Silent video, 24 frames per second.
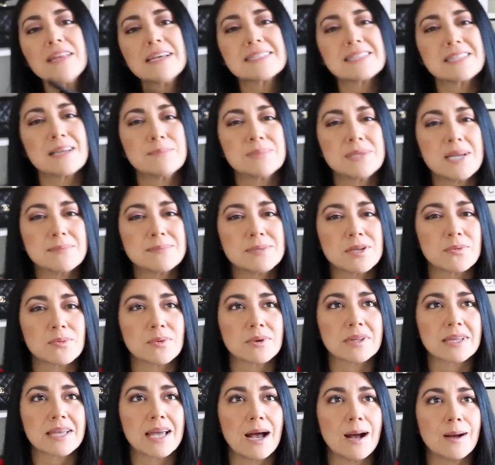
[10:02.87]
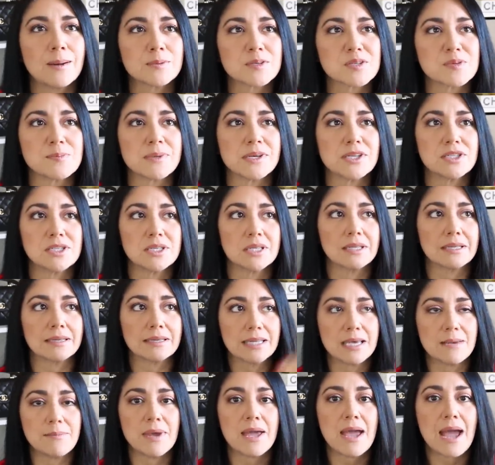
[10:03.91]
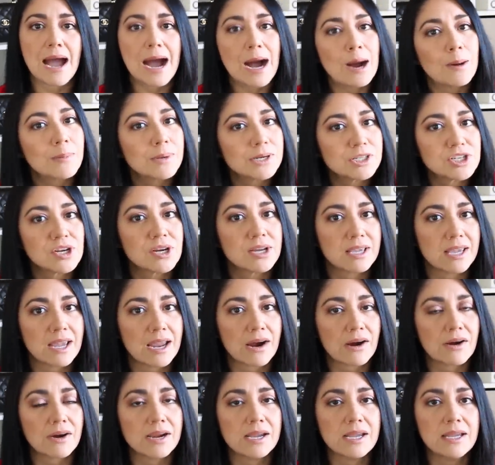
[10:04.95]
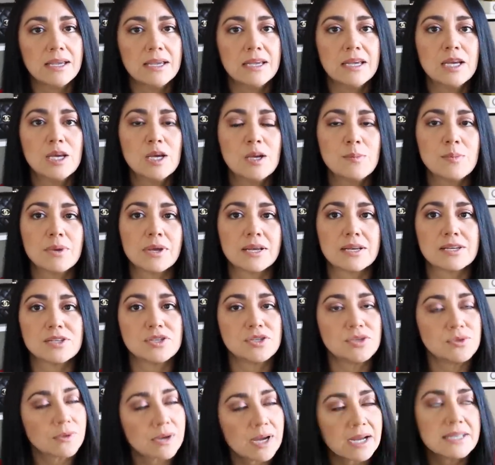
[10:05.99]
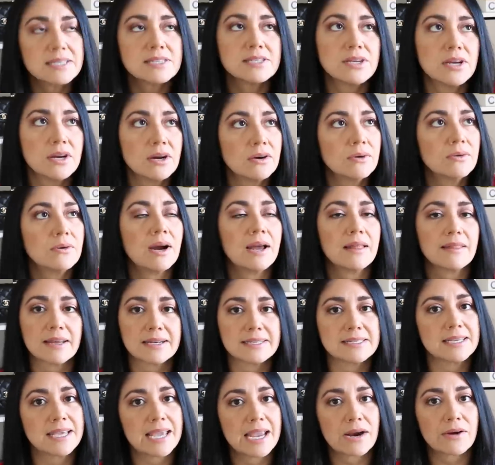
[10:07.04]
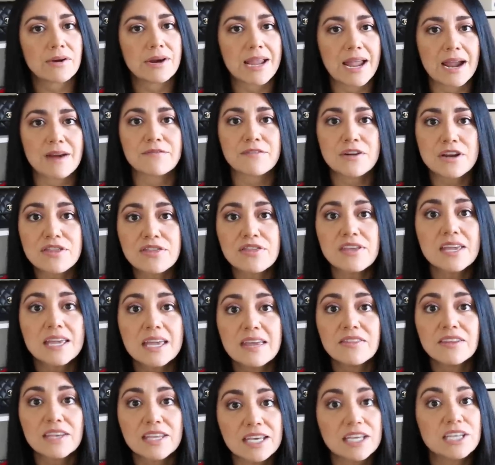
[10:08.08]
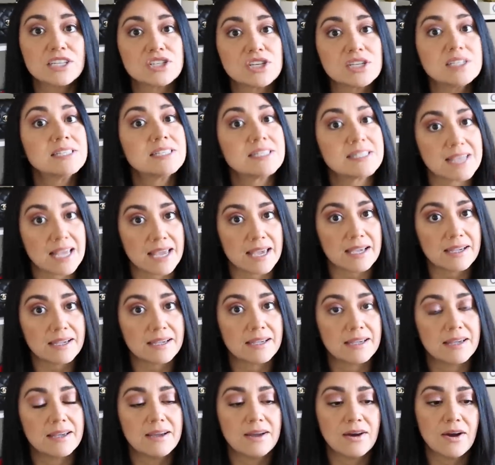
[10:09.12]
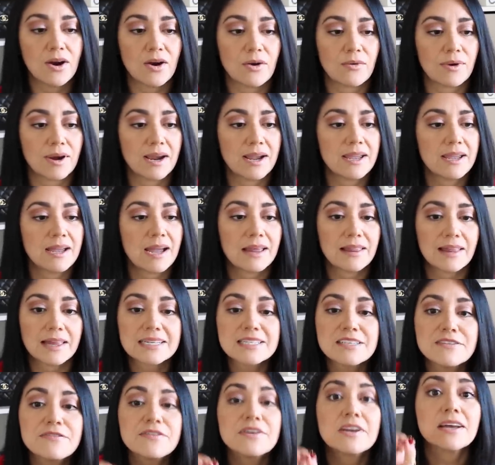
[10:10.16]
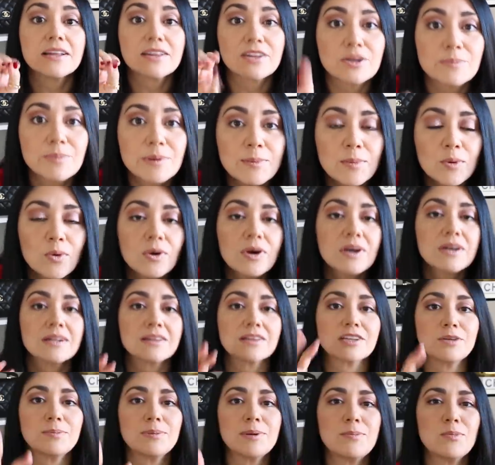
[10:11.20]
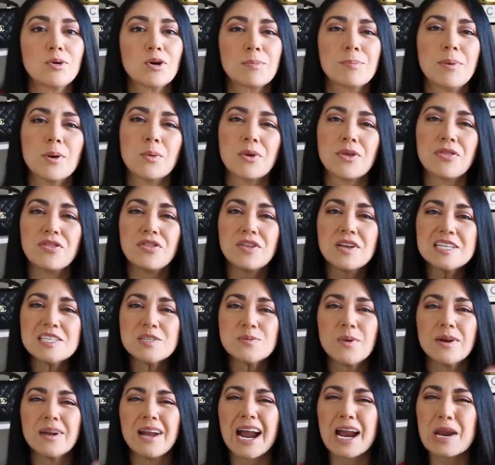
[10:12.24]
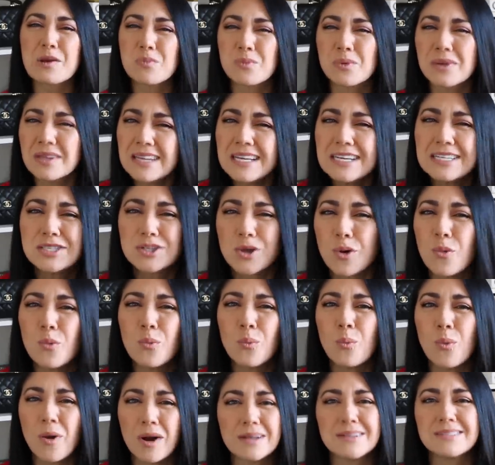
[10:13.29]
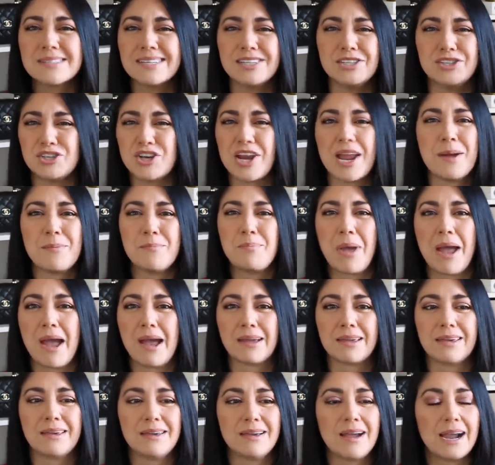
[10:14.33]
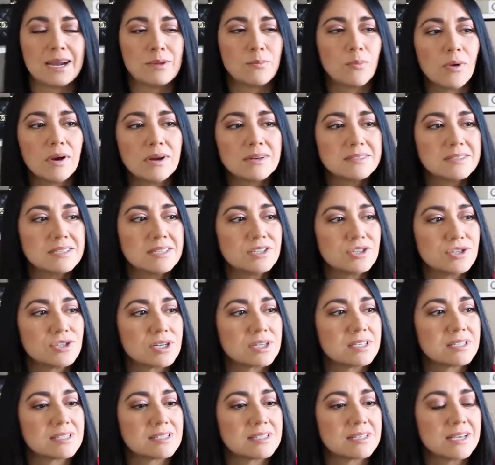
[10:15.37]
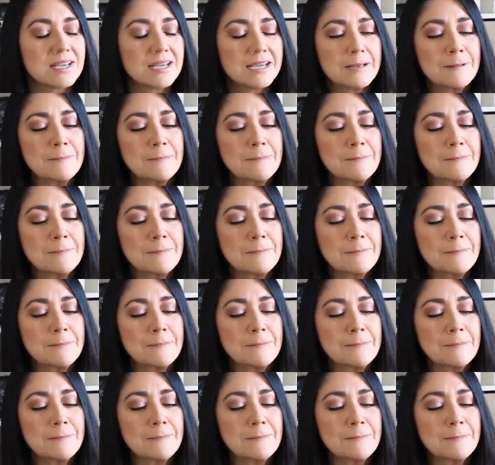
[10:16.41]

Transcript: like sometimes it really helps me to limit how much I carry because you guys know I like to carry everything in the kitchen sink, all right? I like to fit a little bit more and a little bit more. But with this one, I really don't want to jam pack it. I want to just,